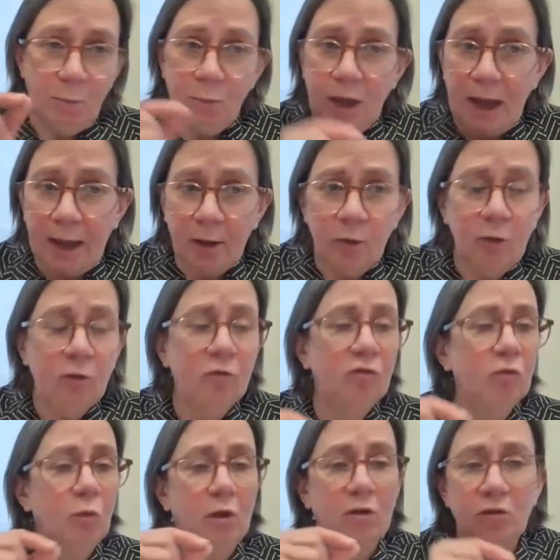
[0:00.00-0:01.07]

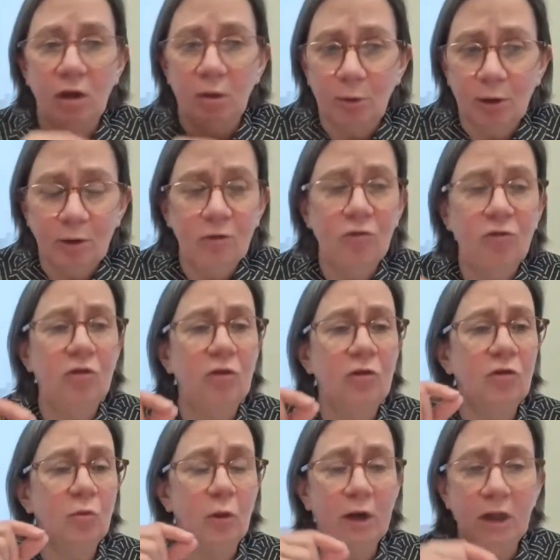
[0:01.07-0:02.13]
patterns, what
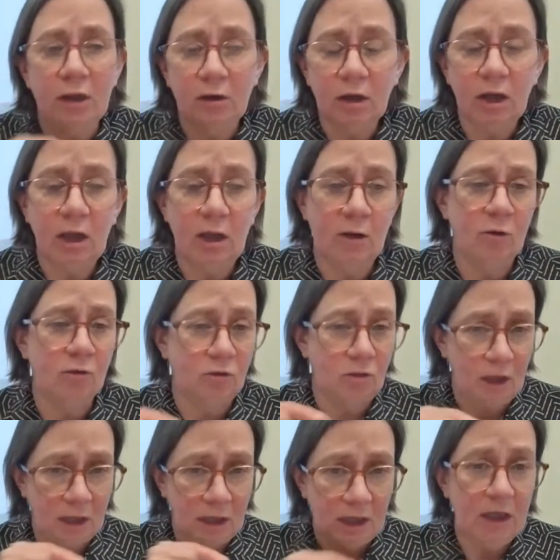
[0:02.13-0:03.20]
typologies, what indicators
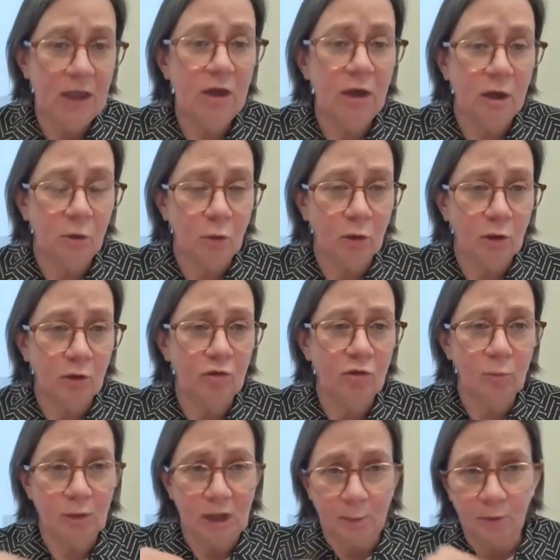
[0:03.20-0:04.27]
they need in order to
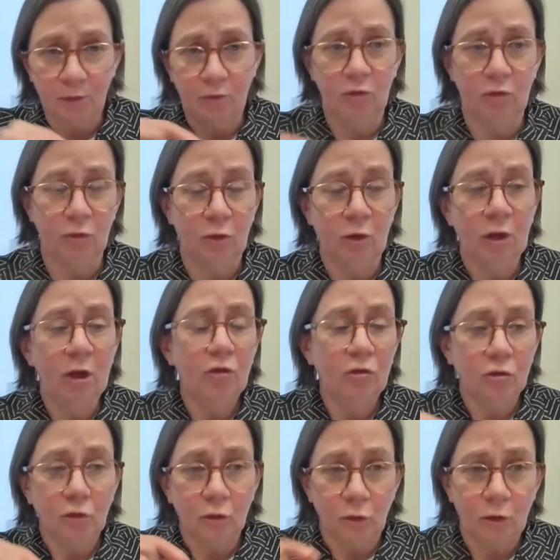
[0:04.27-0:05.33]
be able to
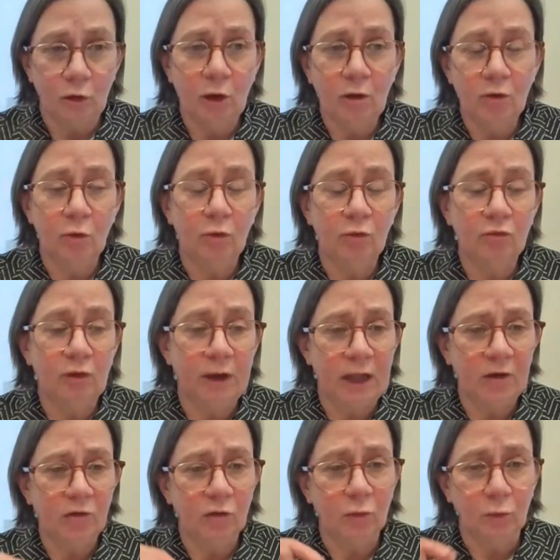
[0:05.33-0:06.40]
turn those
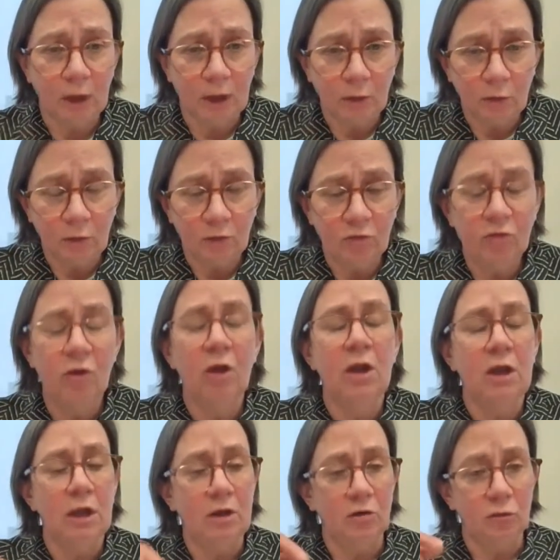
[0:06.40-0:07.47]
financial records
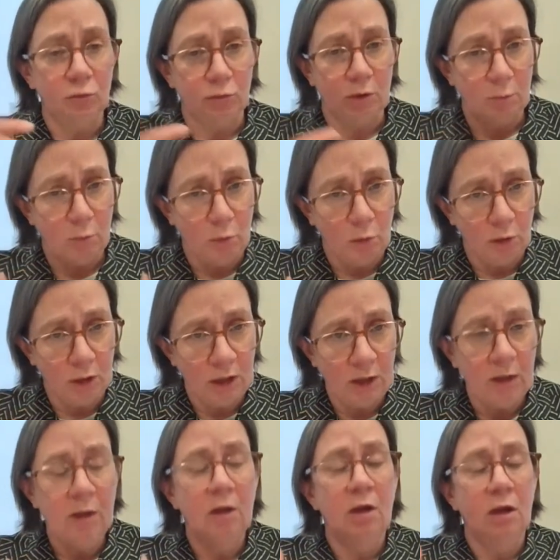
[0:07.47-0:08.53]
into
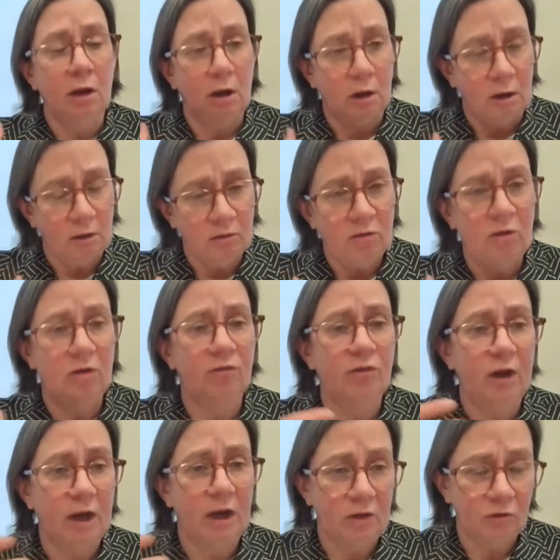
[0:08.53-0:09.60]
reporting, us into
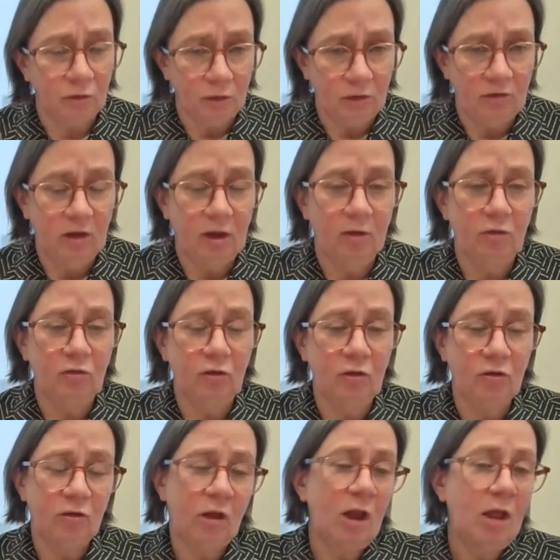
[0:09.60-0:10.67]
financial
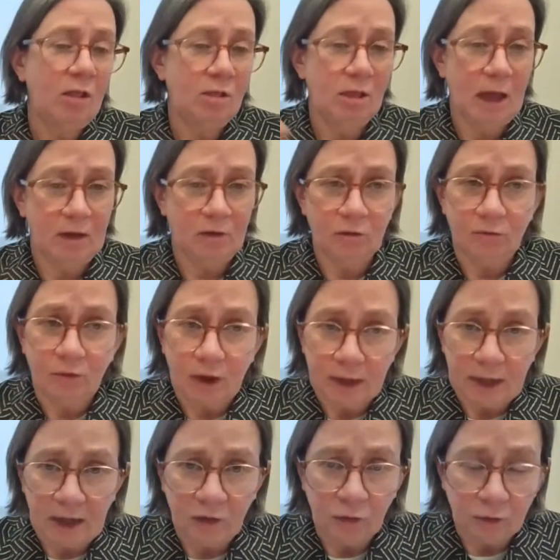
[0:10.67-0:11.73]
intelligence, that
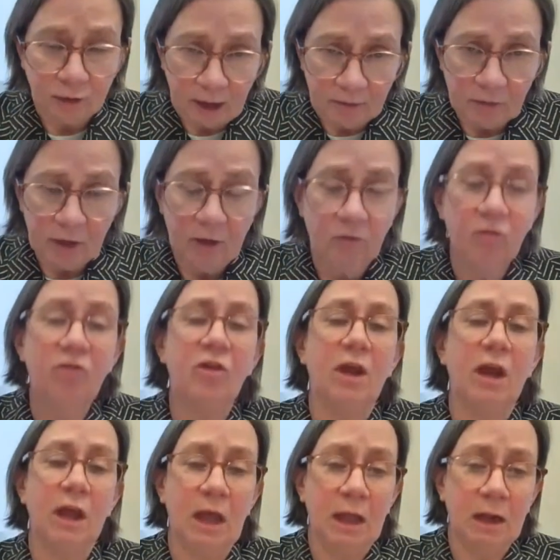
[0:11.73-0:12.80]
financial evidence,
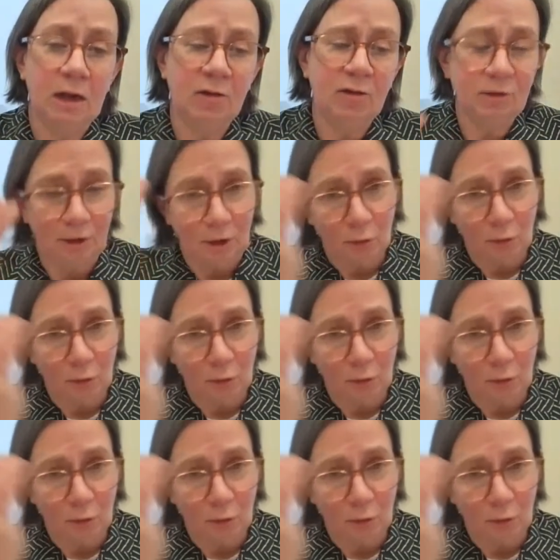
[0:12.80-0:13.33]
and